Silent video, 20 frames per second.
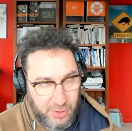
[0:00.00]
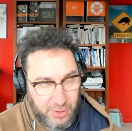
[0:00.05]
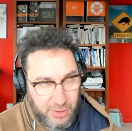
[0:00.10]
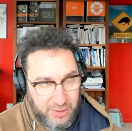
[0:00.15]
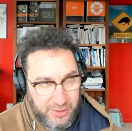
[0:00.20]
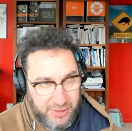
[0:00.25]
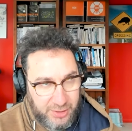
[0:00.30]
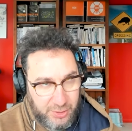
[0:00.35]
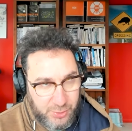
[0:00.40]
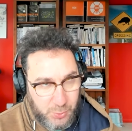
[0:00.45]

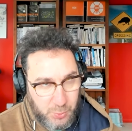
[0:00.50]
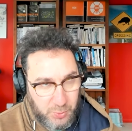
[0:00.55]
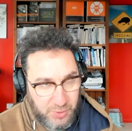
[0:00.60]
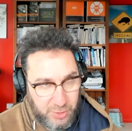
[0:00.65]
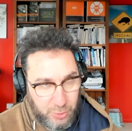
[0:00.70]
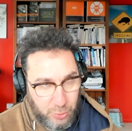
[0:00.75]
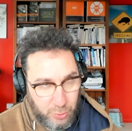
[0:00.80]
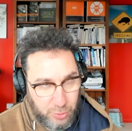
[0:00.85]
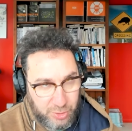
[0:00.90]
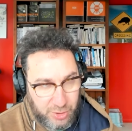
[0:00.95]
leaders
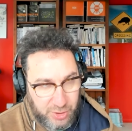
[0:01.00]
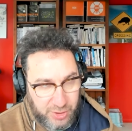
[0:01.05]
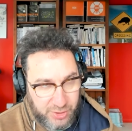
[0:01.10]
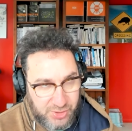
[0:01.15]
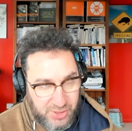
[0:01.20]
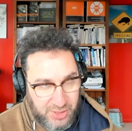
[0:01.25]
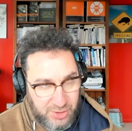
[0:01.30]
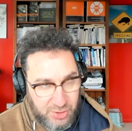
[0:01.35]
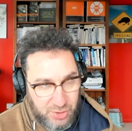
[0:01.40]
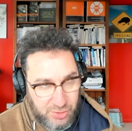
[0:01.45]
within
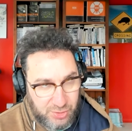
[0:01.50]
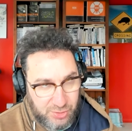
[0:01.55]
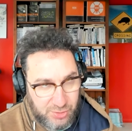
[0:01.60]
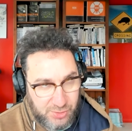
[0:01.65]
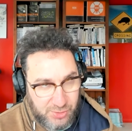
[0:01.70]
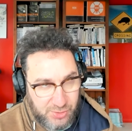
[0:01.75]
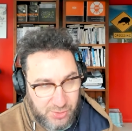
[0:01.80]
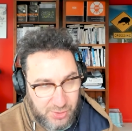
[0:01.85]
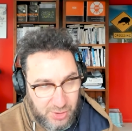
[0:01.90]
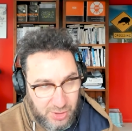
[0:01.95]

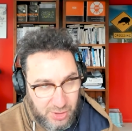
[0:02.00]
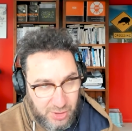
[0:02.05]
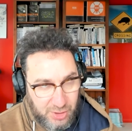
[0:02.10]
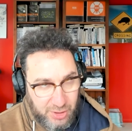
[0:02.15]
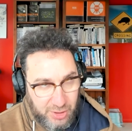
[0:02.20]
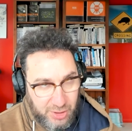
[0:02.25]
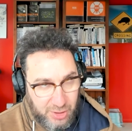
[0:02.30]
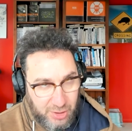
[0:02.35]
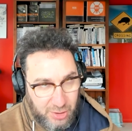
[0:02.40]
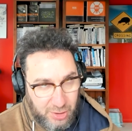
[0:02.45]
organizations
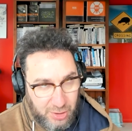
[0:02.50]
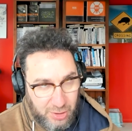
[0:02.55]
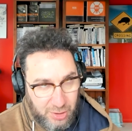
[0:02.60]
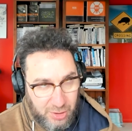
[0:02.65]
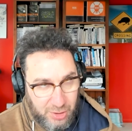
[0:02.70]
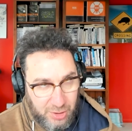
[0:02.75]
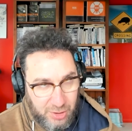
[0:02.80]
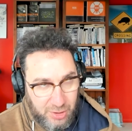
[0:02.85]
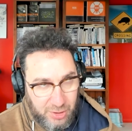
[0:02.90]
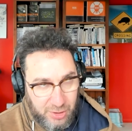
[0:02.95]

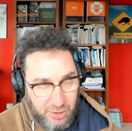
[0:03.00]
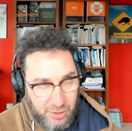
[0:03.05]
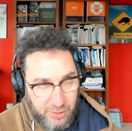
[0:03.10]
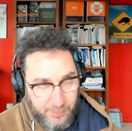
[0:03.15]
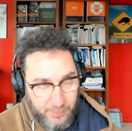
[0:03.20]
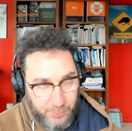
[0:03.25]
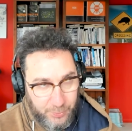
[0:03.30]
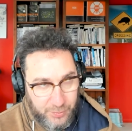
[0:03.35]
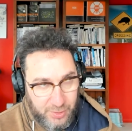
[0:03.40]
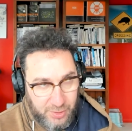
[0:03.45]
they're
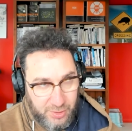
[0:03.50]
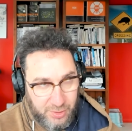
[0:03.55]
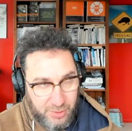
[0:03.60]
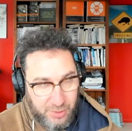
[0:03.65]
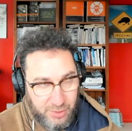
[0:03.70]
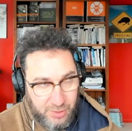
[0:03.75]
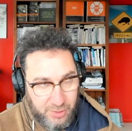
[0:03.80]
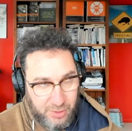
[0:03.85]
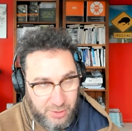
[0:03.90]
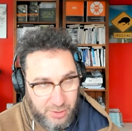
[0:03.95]

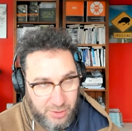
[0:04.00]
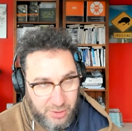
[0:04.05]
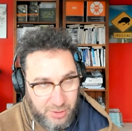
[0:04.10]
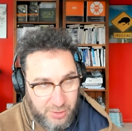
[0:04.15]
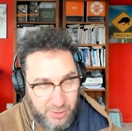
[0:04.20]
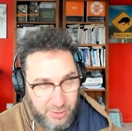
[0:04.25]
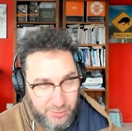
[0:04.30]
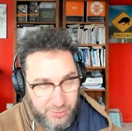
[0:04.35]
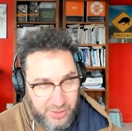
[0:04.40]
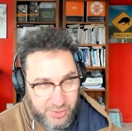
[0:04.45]

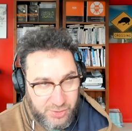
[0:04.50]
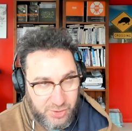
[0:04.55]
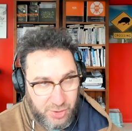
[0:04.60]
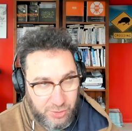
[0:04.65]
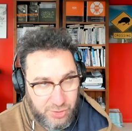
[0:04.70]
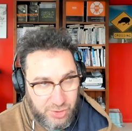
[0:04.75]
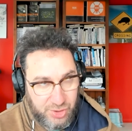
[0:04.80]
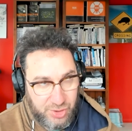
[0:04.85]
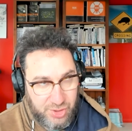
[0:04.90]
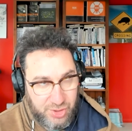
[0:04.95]
so
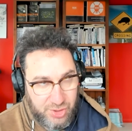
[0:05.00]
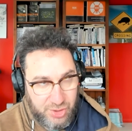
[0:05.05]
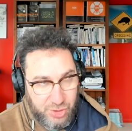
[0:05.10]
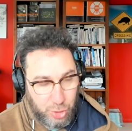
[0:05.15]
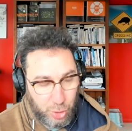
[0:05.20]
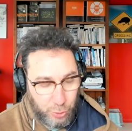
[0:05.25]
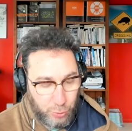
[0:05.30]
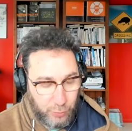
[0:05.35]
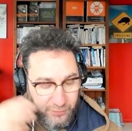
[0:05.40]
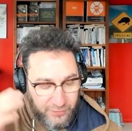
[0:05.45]

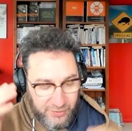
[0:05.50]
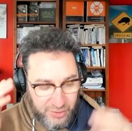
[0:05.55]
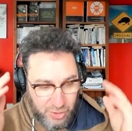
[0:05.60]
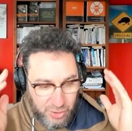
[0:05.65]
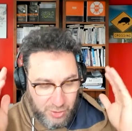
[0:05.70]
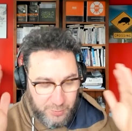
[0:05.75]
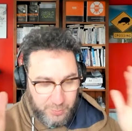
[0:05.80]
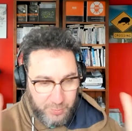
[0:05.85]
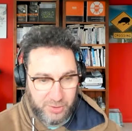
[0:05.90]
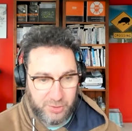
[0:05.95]
tunnel
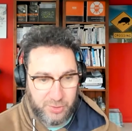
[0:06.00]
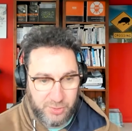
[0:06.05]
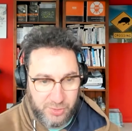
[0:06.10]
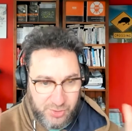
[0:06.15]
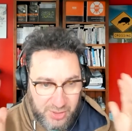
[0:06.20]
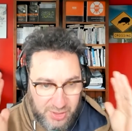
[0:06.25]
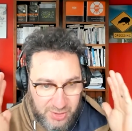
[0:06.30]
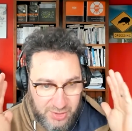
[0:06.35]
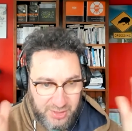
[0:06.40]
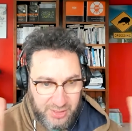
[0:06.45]
visioned because
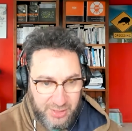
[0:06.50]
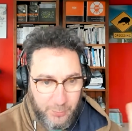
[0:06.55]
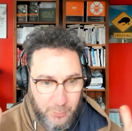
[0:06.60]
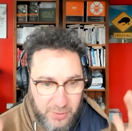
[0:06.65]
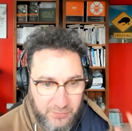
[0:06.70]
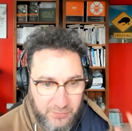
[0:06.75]
they're dealing with